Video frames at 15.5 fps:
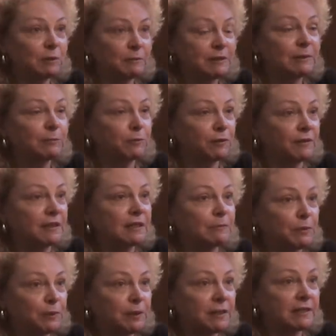women's birth
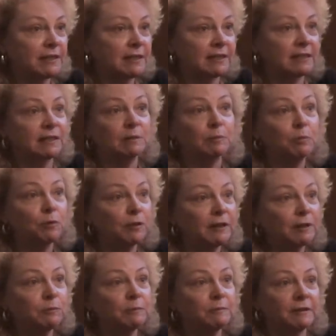experiences and
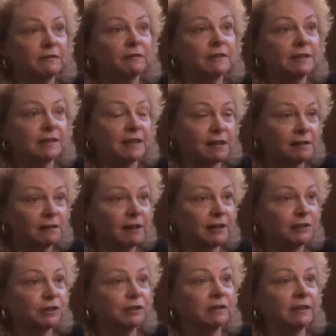supporting women
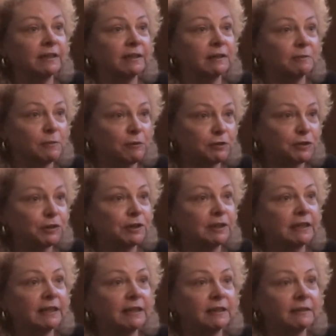psychologically,
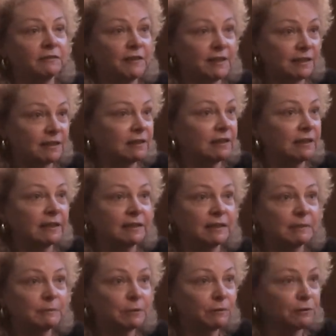emotionally, physically, and
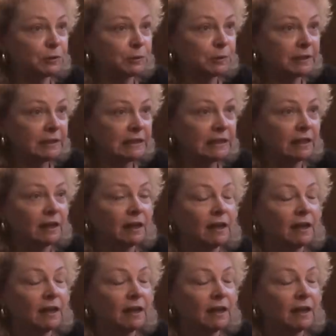spiritually